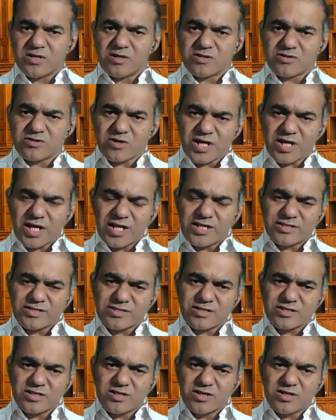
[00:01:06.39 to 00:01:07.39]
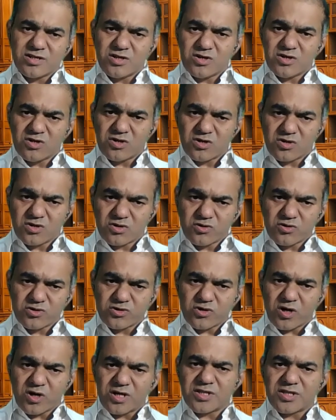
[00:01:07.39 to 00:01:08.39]
So guys, do
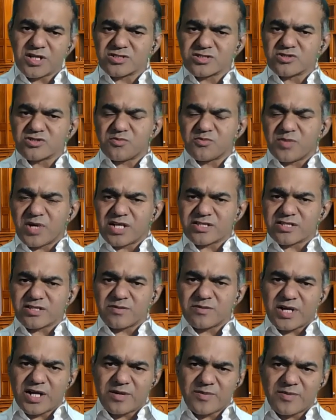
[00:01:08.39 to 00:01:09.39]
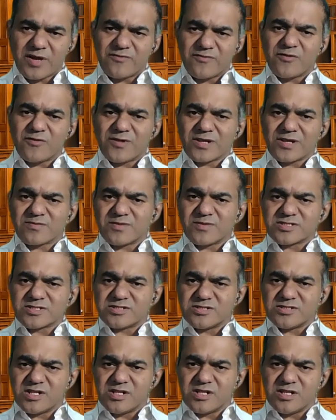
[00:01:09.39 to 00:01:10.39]
join the group Mastermind by Vivek
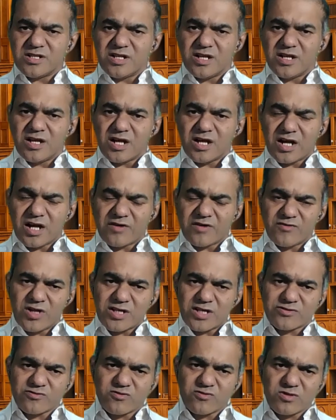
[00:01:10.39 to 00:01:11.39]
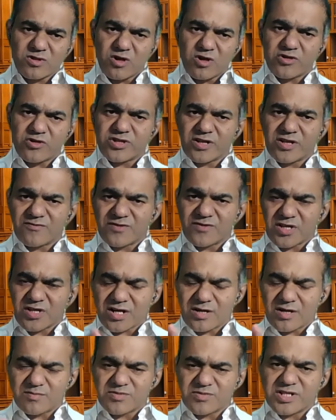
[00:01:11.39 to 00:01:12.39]
Mantri. And we are soon launching with a
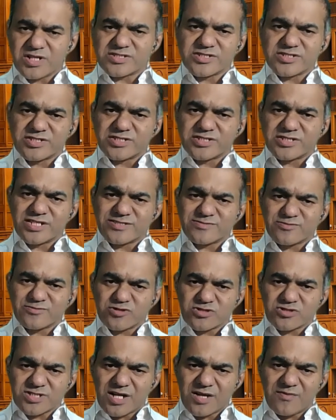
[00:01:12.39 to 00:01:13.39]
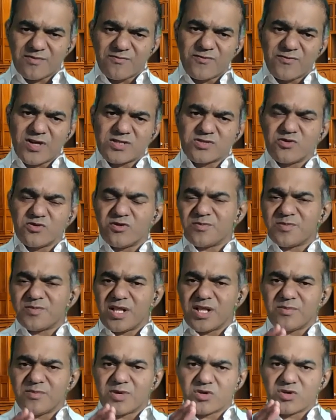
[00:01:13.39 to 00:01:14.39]
complete 3 days program where you will
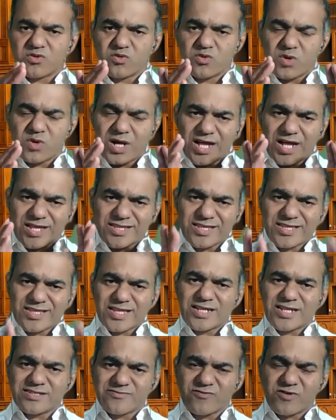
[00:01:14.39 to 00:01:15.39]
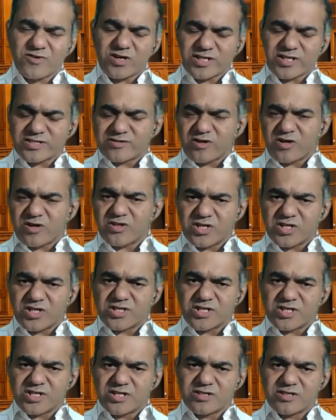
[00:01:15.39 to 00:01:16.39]
be able to analyze what is your
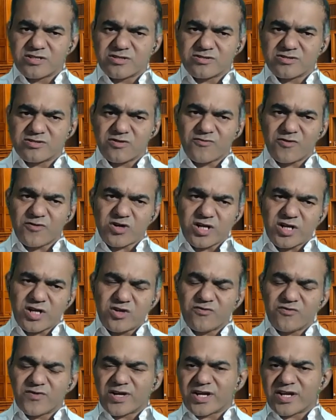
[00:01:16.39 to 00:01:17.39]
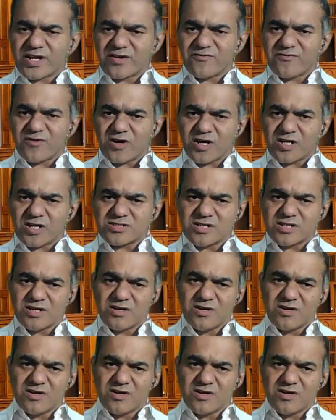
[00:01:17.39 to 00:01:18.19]
niche. So what are you waiting for?